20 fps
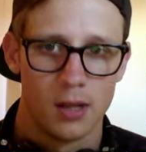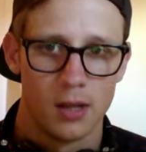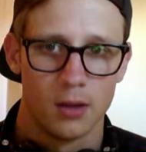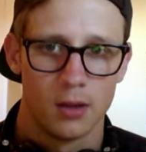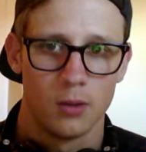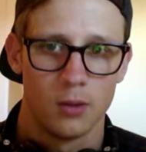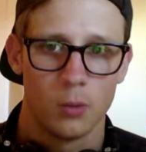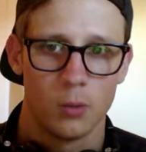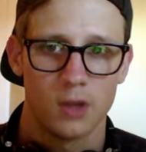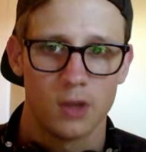
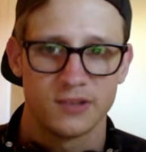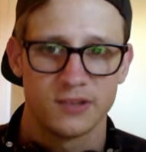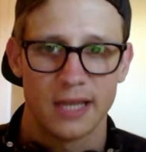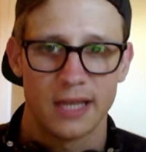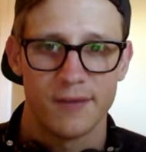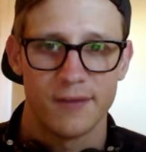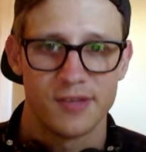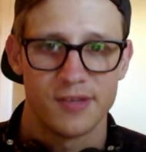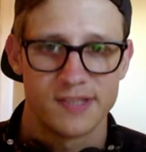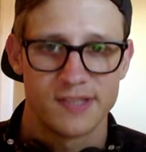we also have
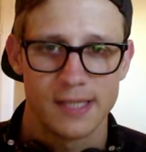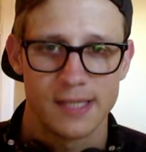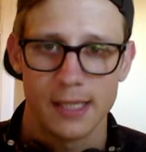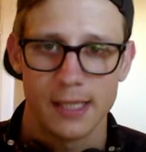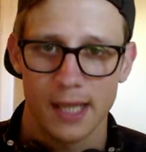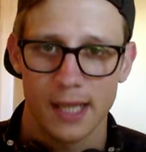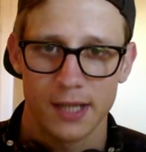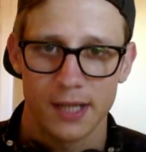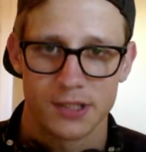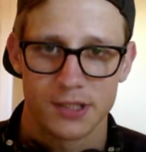the scene
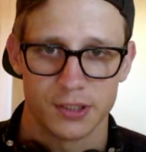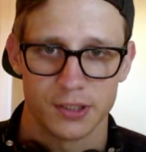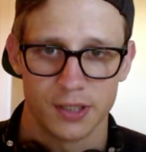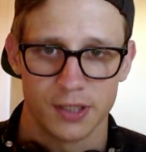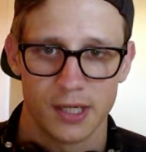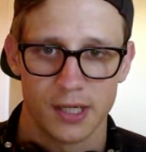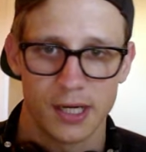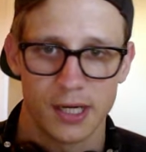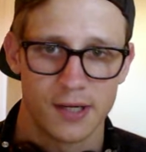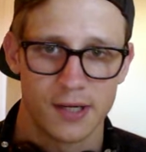editor, and
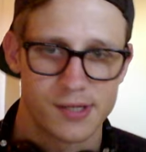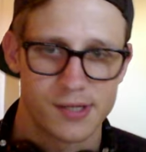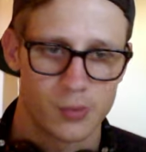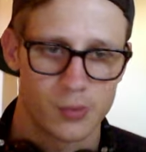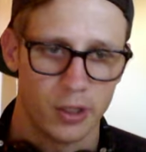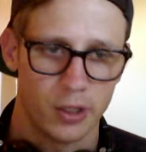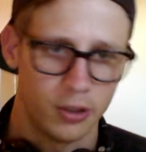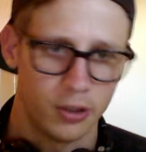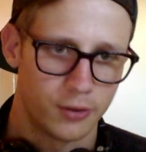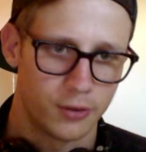here is where
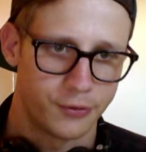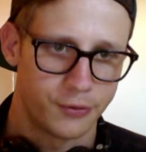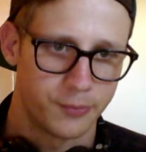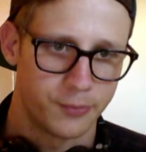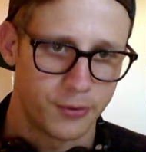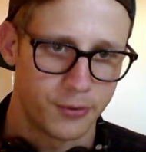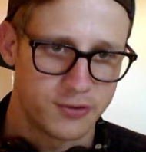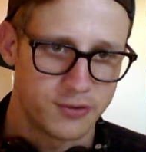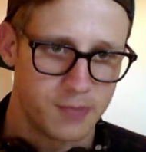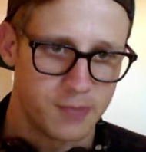you're
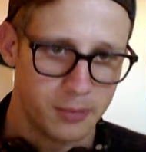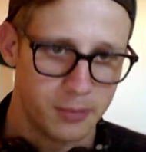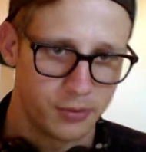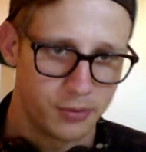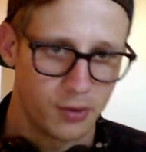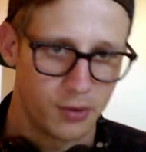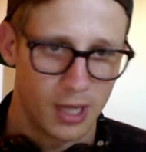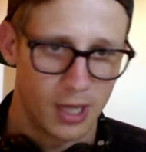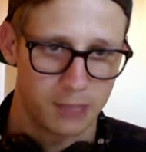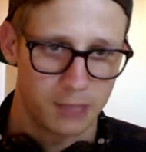supposed to be able to
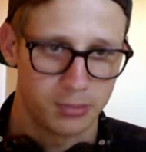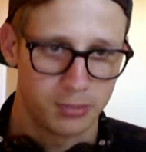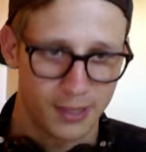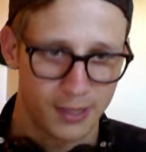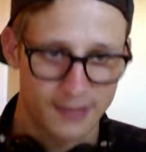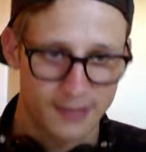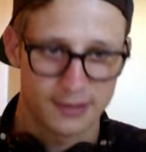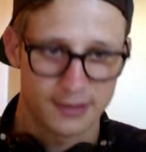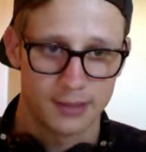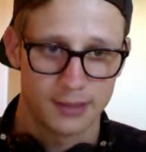like
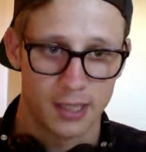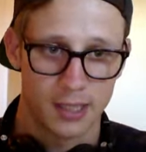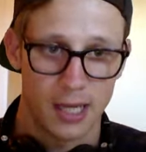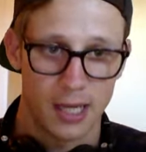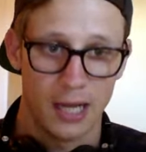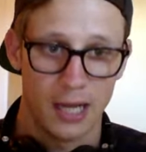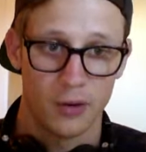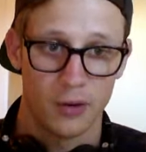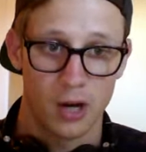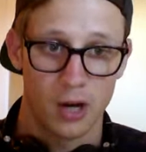place
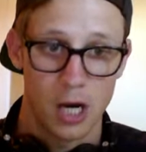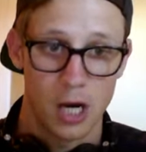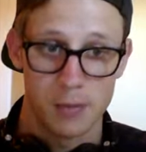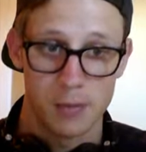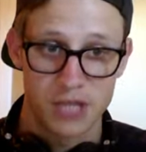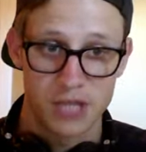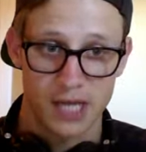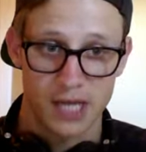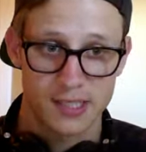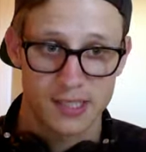out
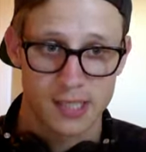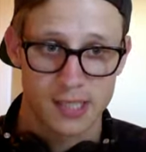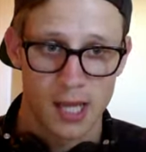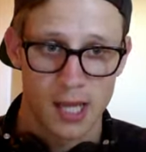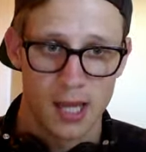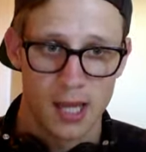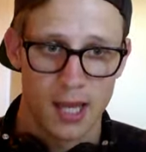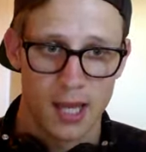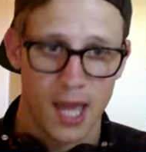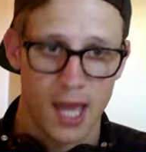objects
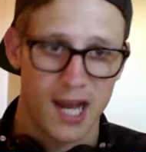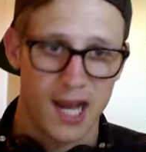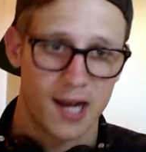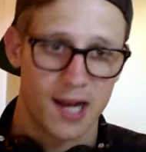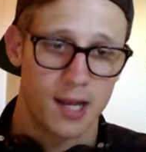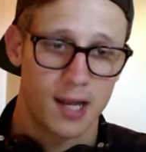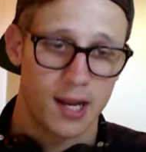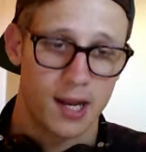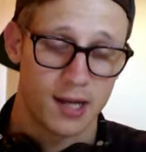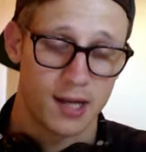and
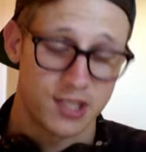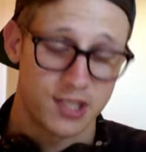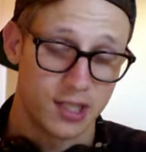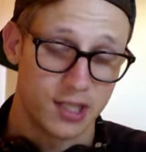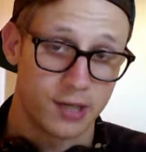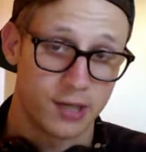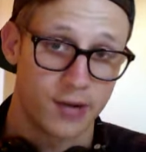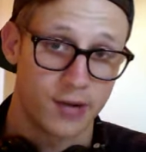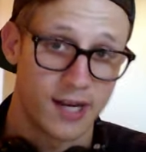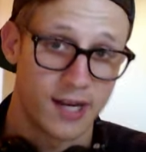actually
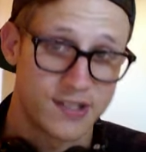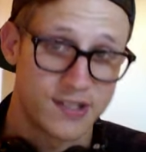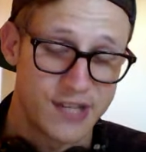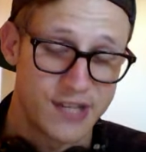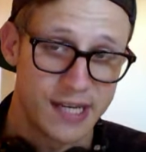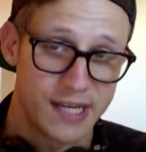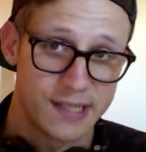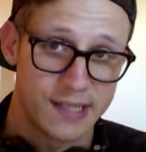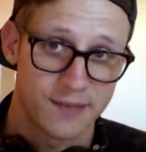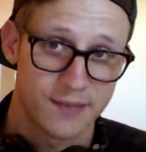create
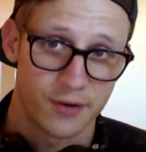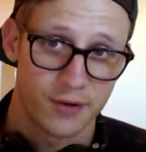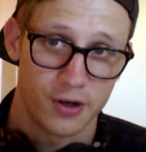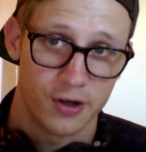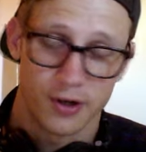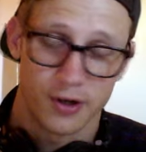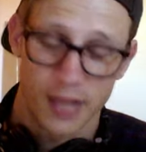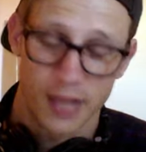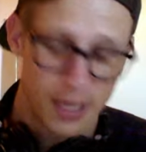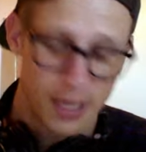scenes for your
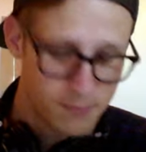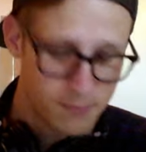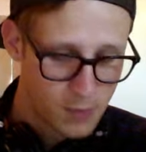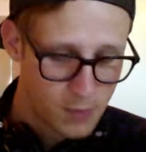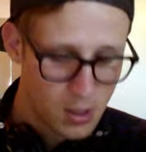game.